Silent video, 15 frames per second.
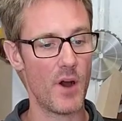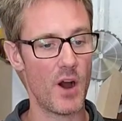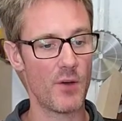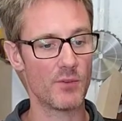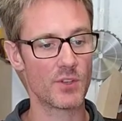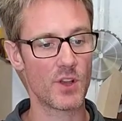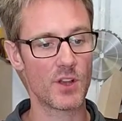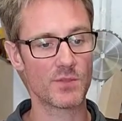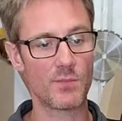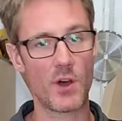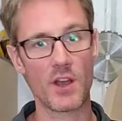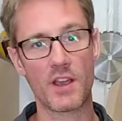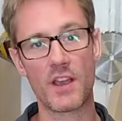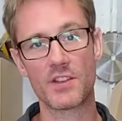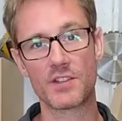I was asked by
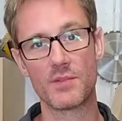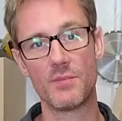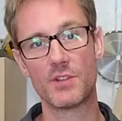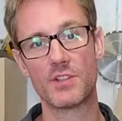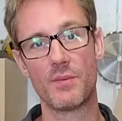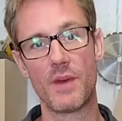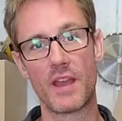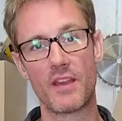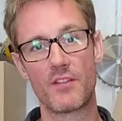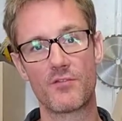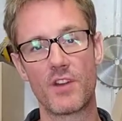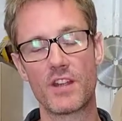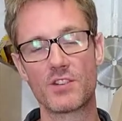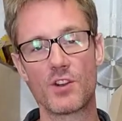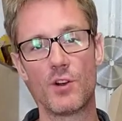a customer to make a
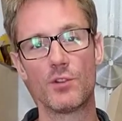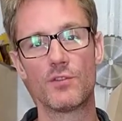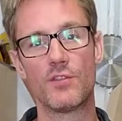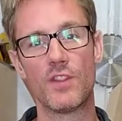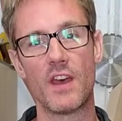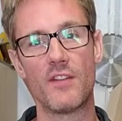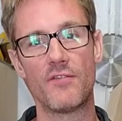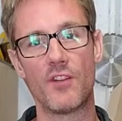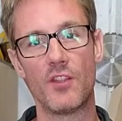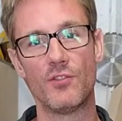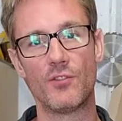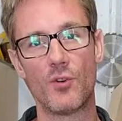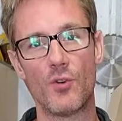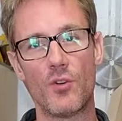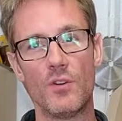threshold for their front
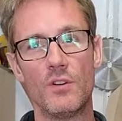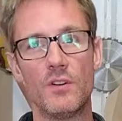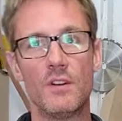door.